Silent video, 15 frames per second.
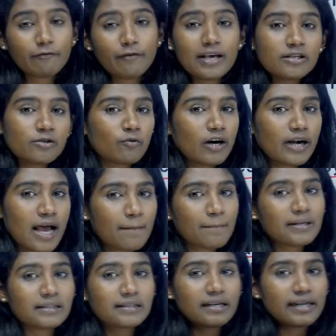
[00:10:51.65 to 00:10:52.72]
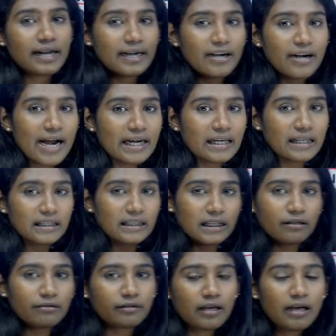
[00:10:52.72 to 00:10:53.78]
first what happens, the dendrite
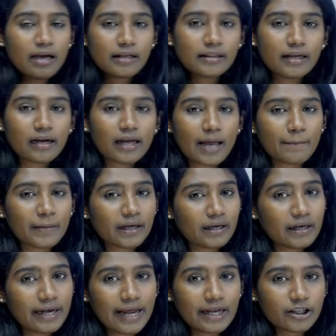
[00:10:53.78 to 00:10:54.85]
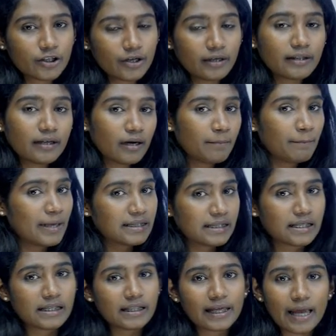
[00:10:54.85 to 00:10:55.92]
receives the chemical nature, the
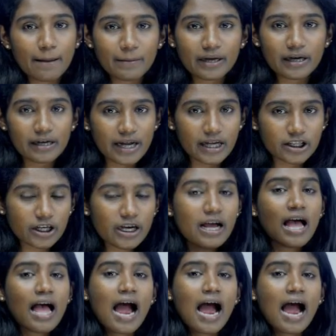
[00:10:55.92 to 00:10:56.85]
message in the chemical nature,